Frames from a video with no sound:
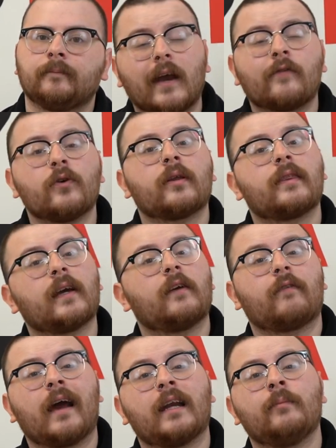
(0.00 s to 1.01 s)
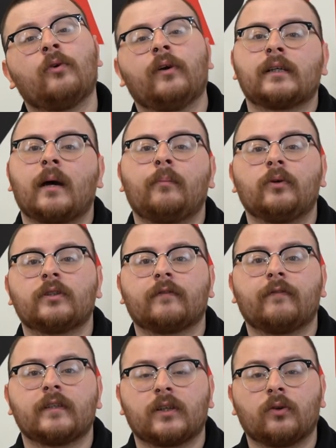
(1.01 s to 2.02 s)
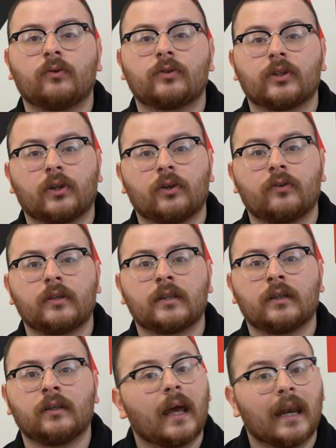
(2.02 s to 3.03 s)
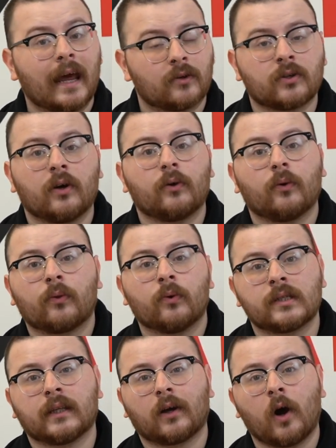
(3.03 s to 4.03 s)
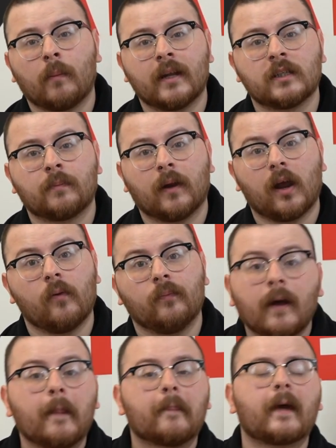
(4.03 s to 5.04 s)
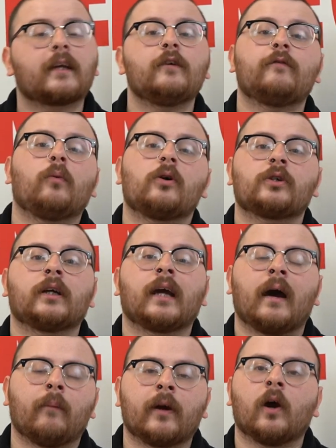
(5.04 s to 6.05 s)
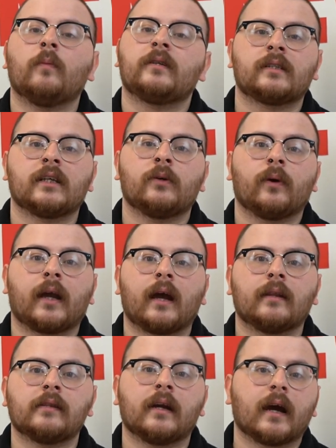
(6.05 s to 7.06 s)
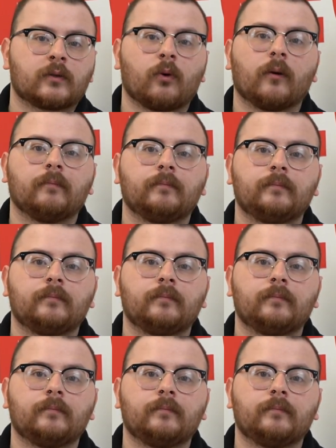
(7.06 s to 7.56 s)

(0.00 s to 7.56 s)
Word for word: If you can think of any more examples of physical security, let us know your thoughts in the comments below. Thank you for watching, and we hope to see you again in the next one.